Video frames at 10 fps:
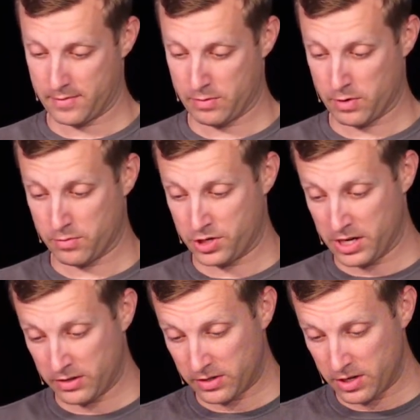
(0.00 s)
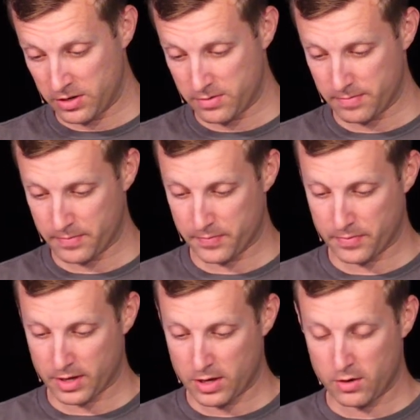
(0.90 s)
And what will Jesus do?
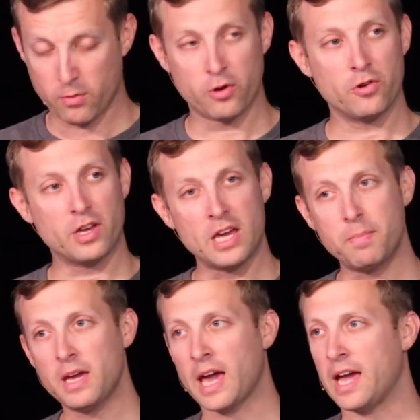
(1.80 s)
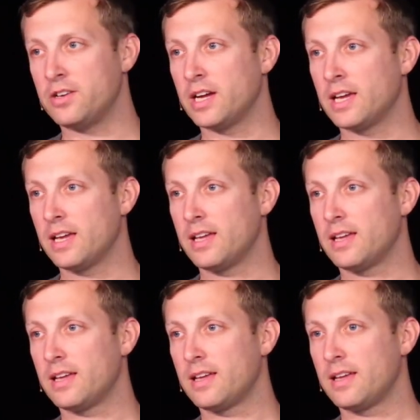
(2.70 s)
Well, he'll keep engaging.
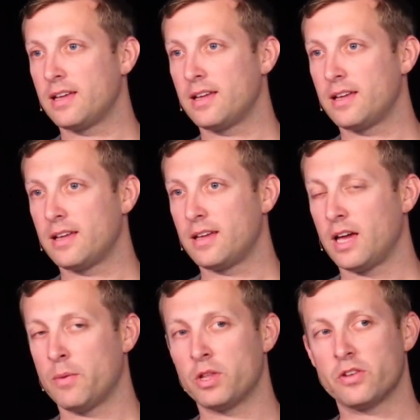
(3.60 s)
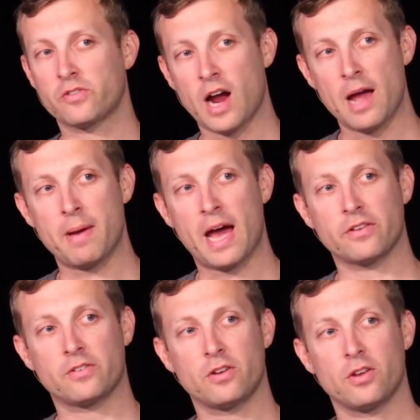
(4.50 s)
And when the scribe
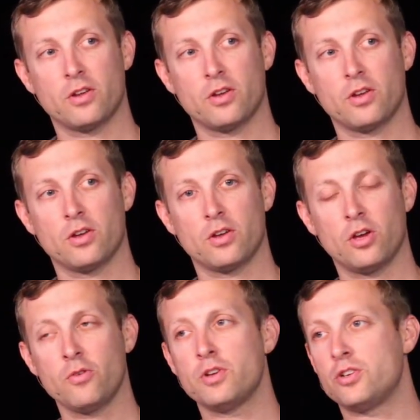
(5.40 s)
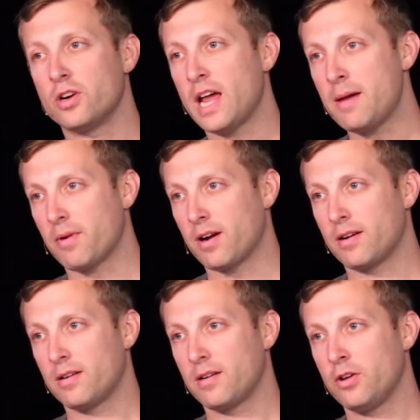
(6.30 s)
asks, "Who is your
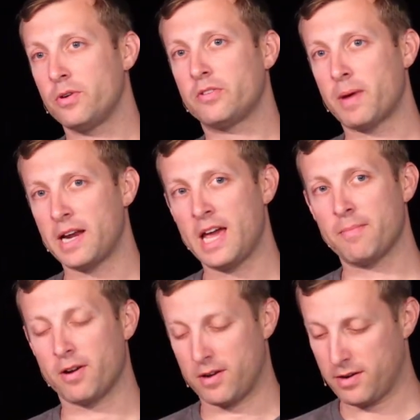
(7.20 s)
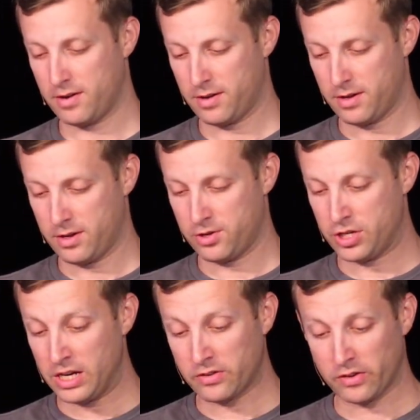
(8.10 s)
neighbor? Who is my neighbor?"
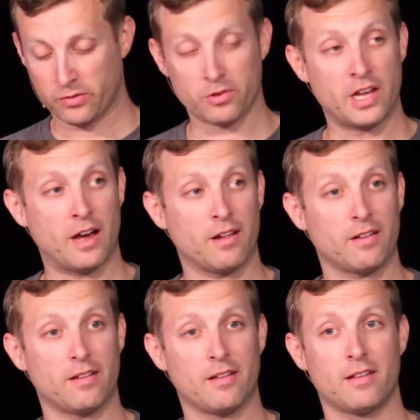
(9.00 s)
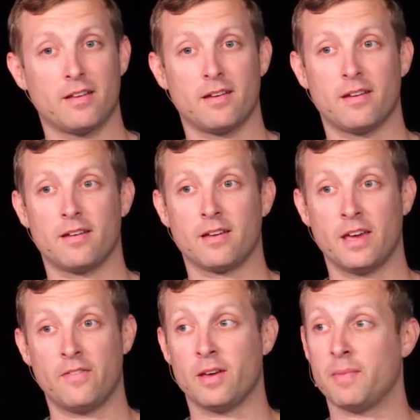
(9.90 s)
Jesus will tell,
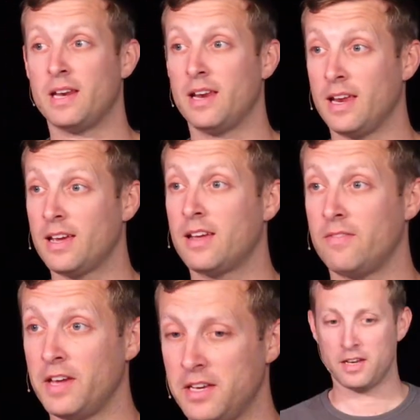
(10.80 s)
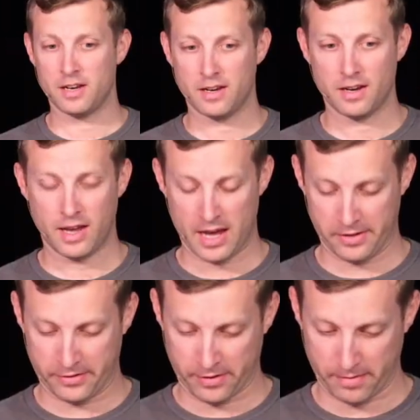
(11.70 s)
give him an inconvenient
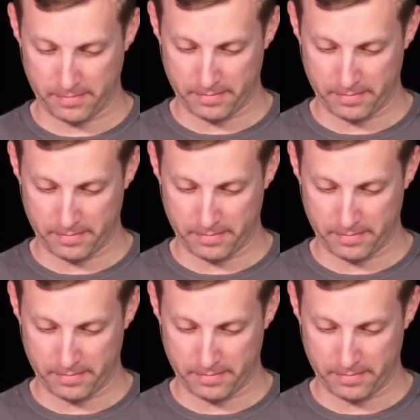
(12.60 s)
answer.